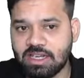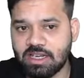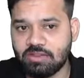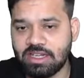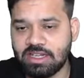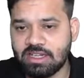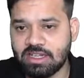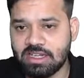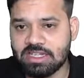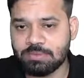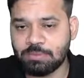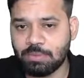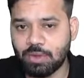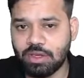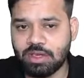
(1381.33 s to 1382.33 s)
Kavi, that is
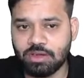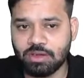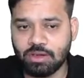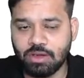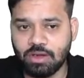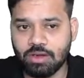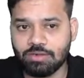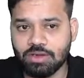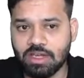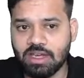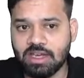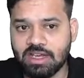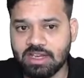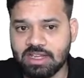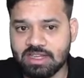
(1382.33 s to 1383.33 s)
poet of
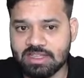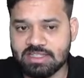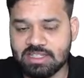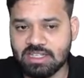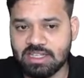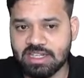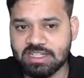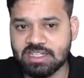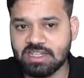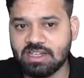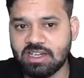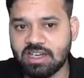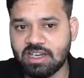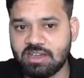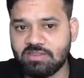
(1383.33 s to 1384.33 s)
reconciliation.
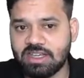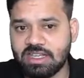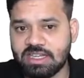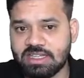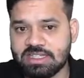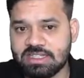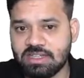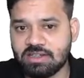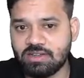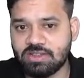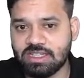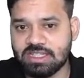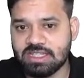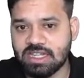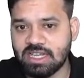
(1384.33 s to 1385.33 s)
Kanavi received
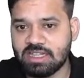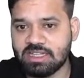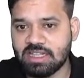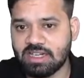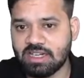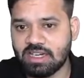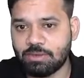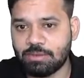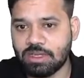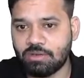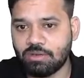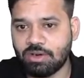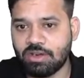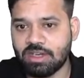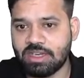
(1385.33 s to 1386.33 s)
the Sahitya Academy
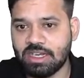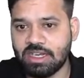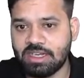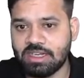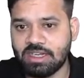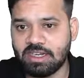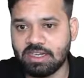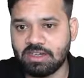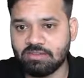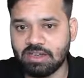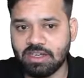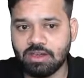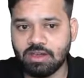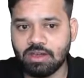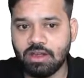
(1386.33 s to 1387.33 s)
Award in
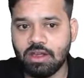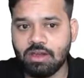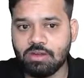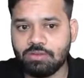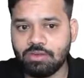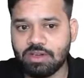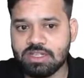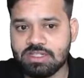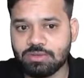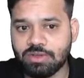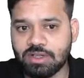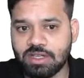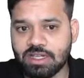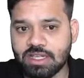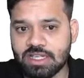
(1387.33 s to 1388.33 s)
1981 for his
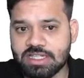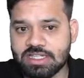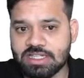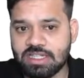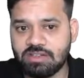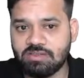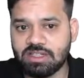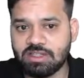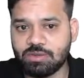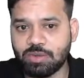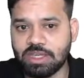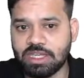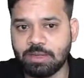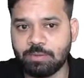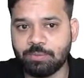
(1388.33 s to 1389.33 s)
work Jeeva
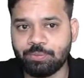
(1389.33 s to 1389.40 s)
Dwani.